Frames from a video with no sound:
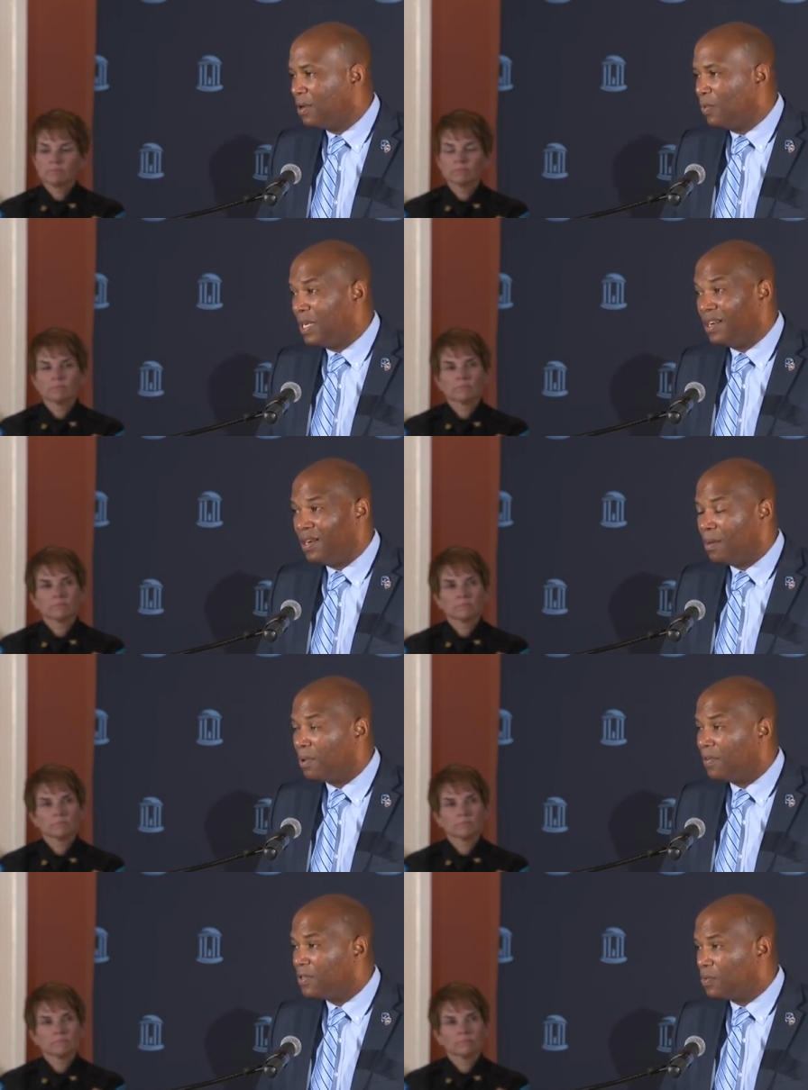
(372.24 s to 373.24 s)
Speaker 1: we did a
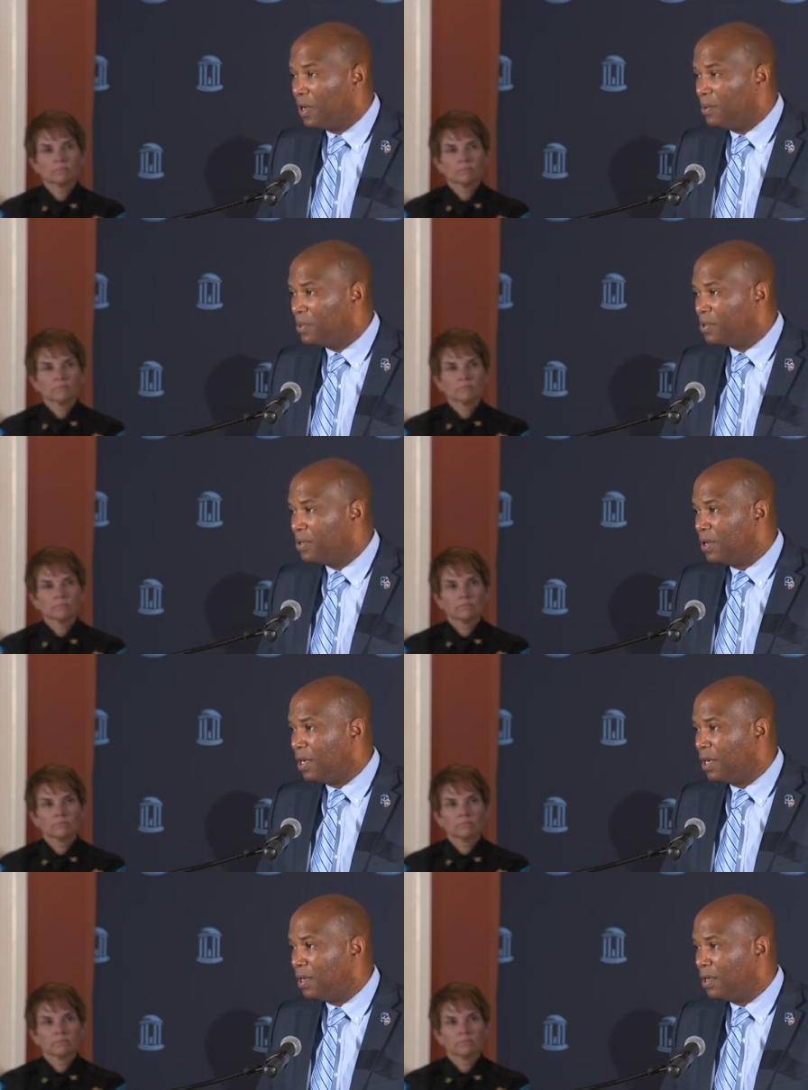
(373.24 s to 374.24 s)
number of sweeps
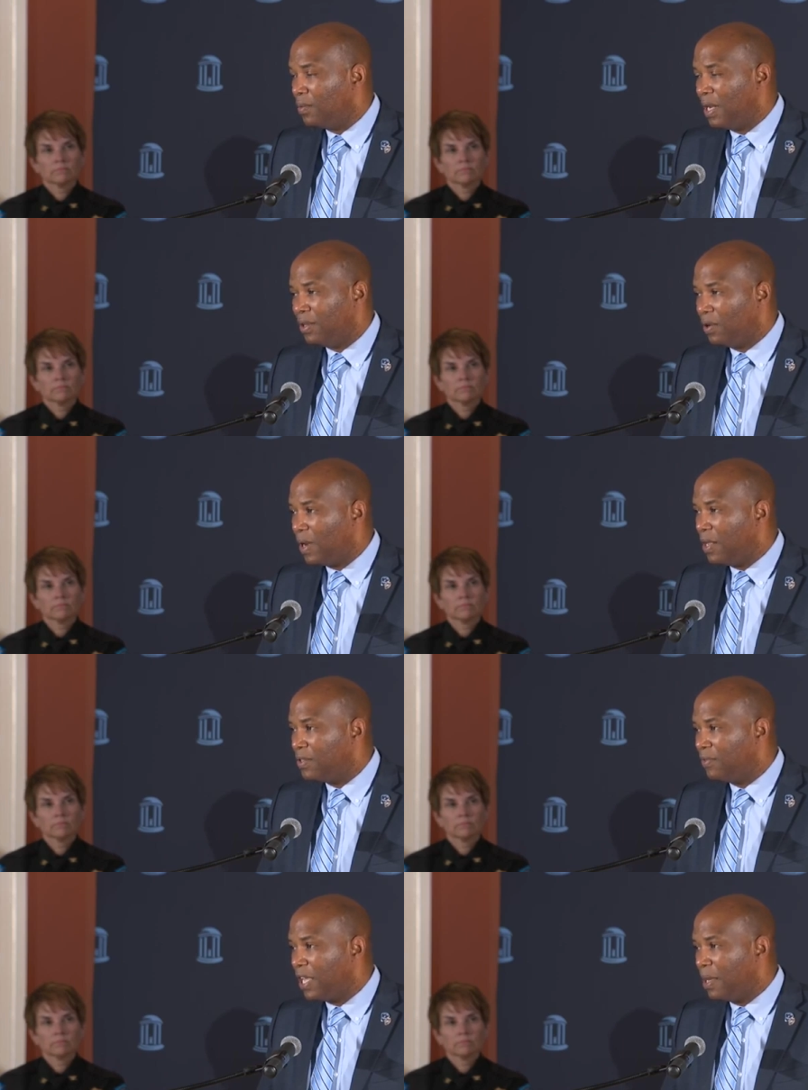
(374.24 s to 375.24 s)
uh, around the
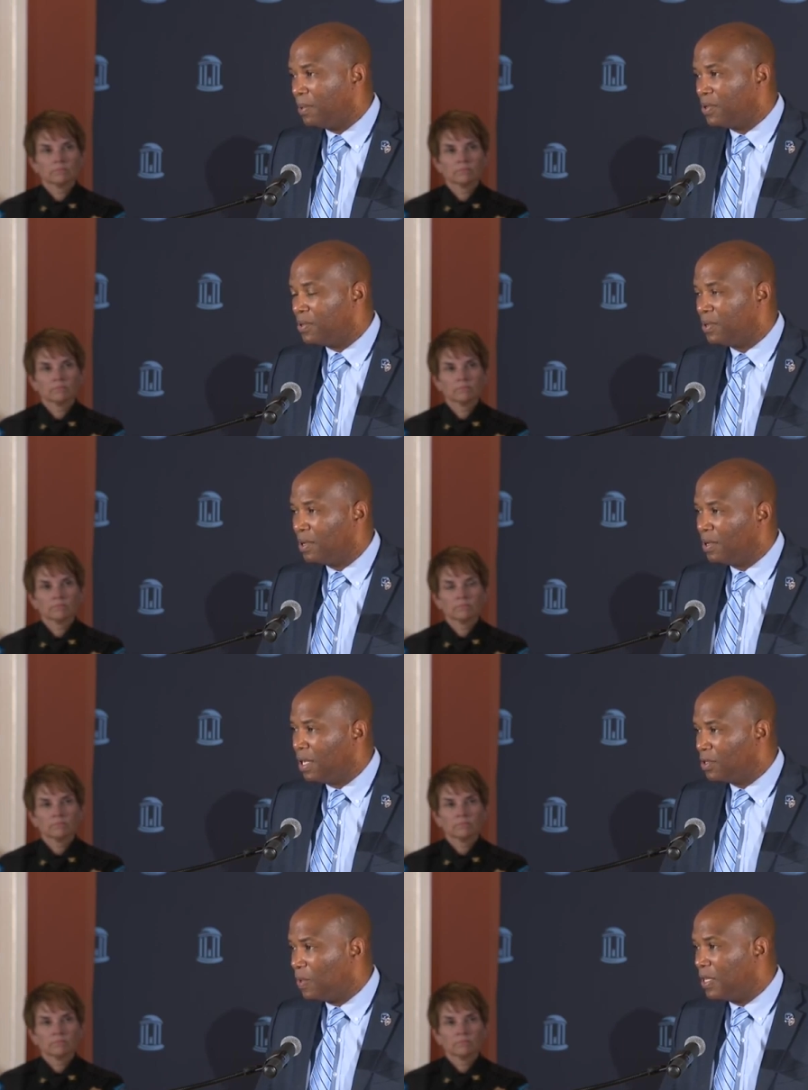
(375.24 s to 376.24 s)
grounds of campus
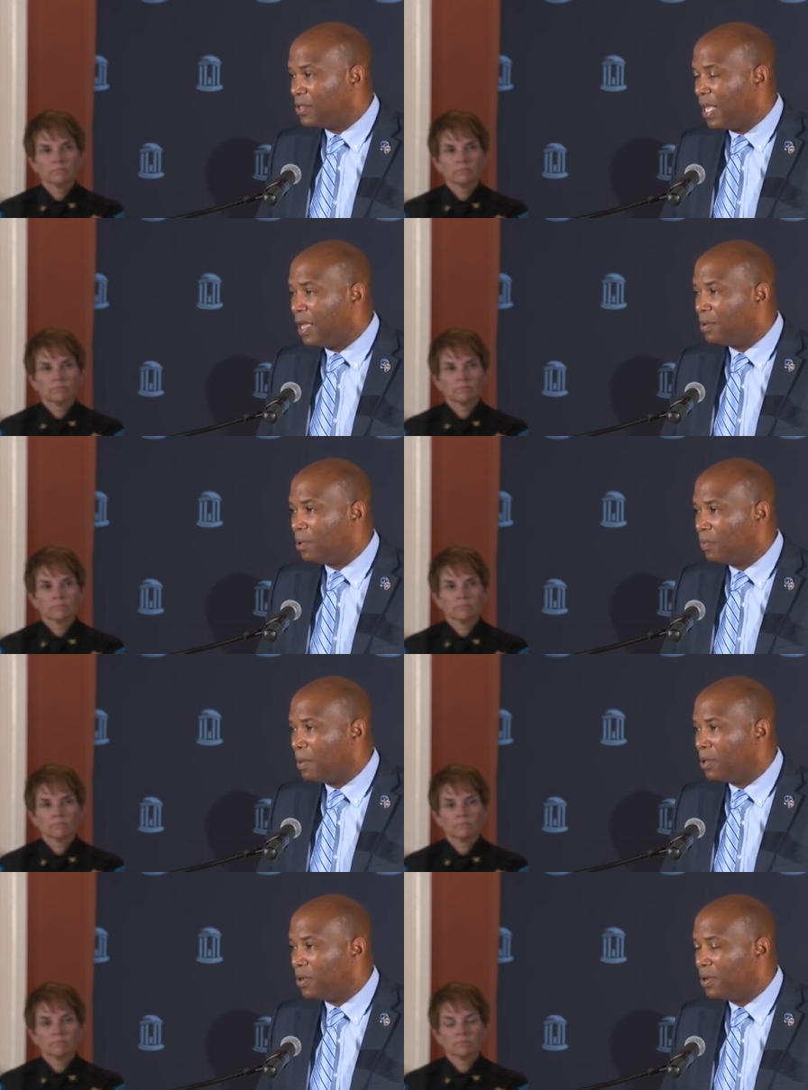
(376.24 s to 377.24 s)
as well as the outer
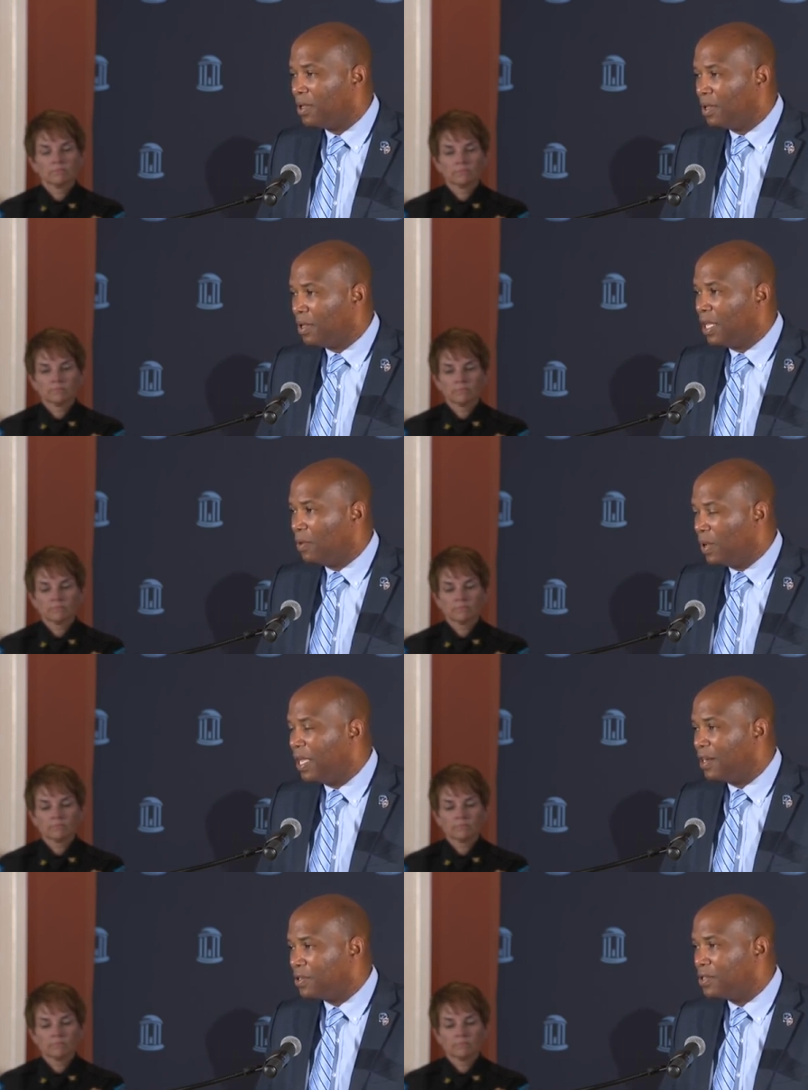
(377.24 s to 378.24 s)
perimeter, and we
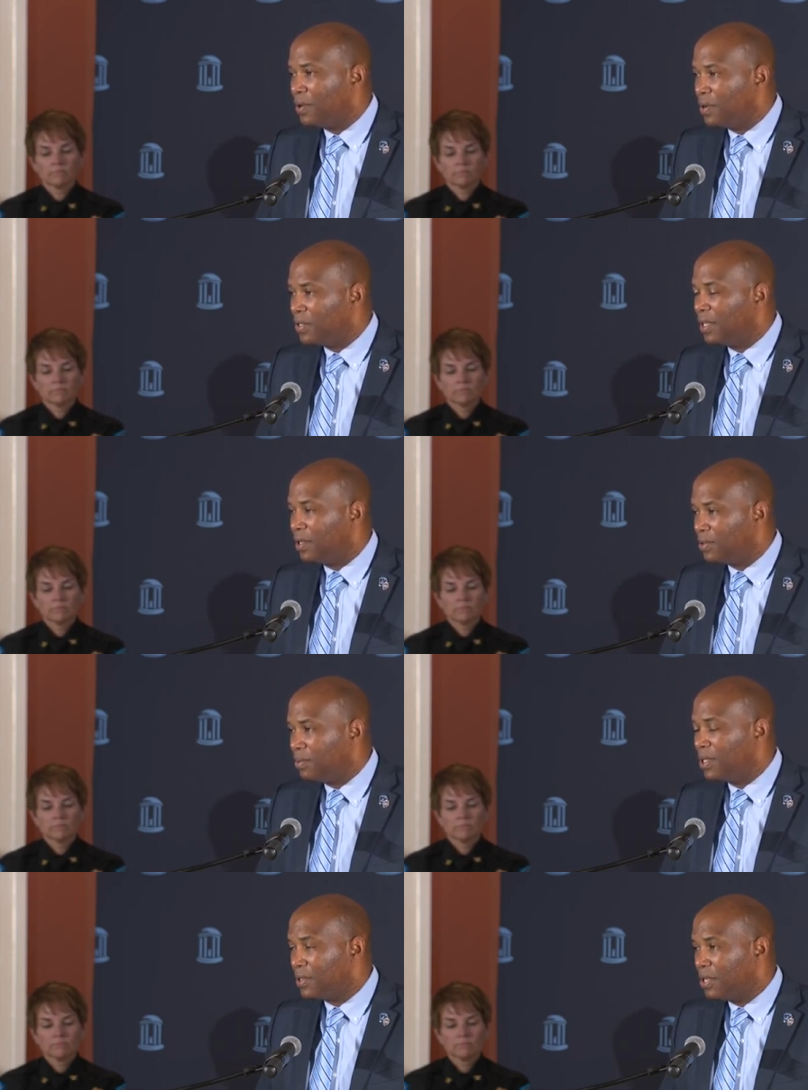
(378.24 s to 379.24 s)
had assurance that the,
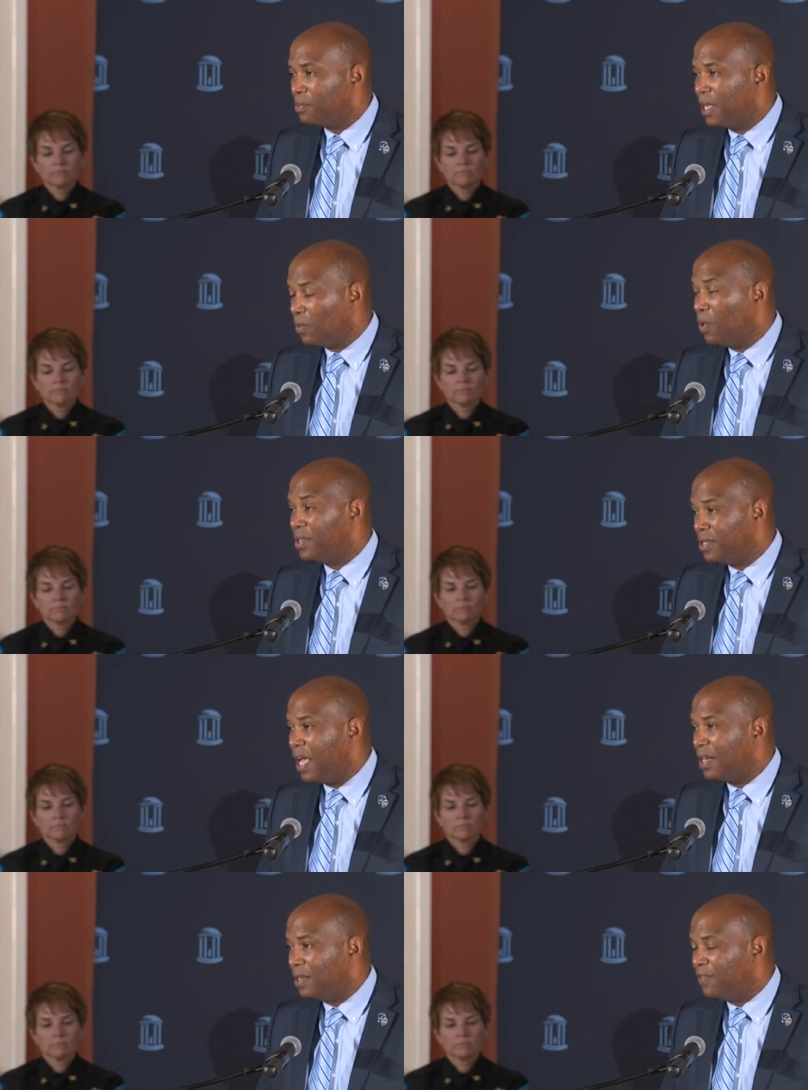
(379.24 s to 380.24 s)
the suspect was
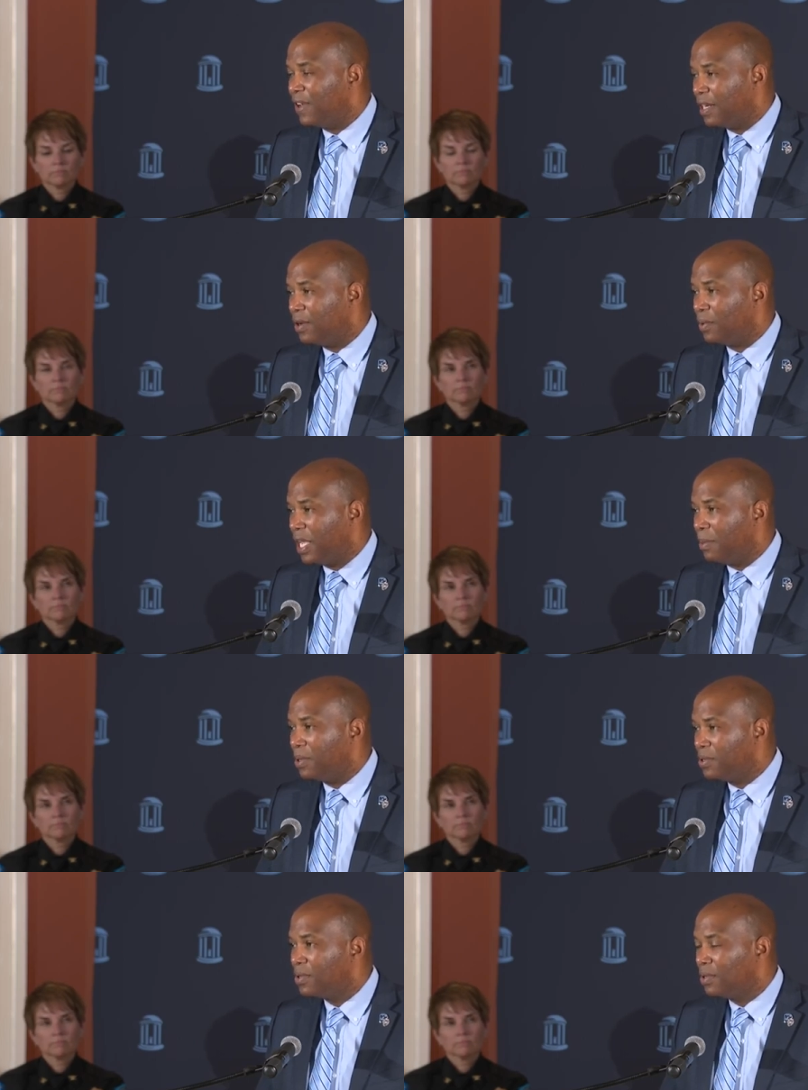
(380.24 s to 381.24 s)
not, in fact, on
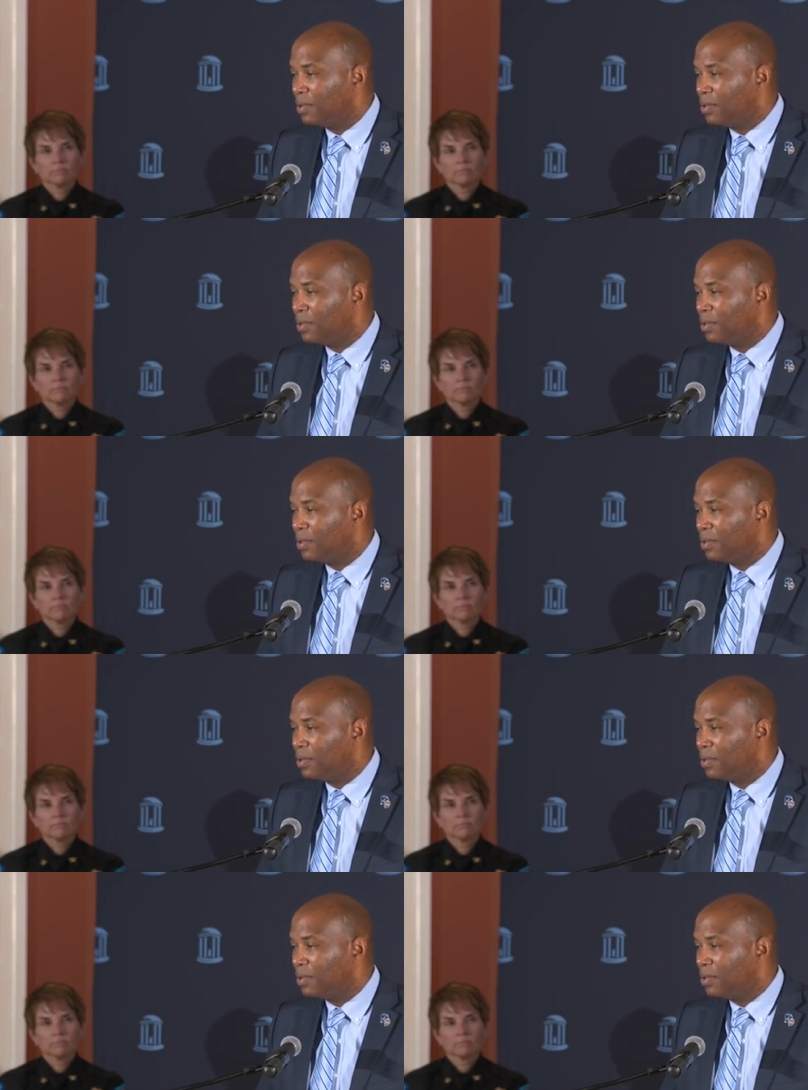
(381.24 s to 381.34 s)
campus.